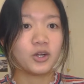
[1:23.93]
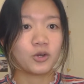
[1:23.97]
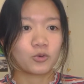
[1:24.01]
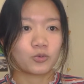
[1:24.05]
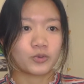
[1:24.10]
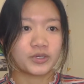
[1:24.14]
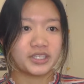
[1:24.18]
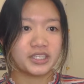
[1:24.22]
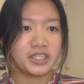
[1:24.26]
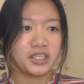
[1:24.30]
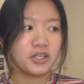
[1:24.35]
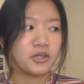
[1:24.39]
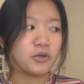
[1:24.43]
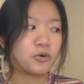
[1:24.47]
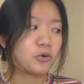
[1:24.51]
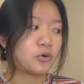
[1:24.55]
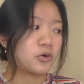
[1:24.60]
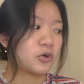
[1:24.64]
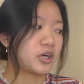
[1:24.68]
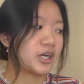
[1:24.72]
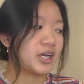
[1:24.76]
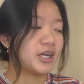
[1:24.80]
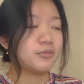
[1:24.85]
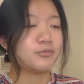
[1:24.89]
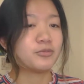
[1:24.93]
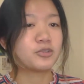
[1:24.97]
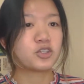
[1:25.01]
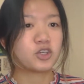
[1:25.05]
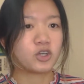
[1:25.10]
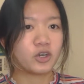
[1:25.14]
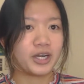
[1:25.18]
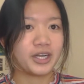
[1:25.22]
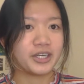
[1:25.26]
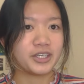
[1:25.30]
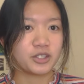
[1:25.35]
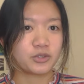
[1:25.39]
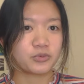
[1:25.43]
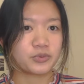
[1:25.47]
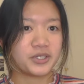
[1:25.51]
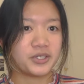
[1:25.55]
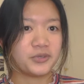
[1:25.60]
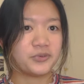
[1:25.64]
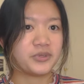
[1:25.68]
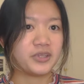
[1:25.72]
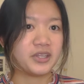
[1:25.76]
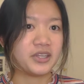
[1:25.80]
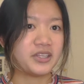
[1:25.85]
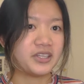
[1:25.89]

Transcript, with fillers: reading or I'm trying to read within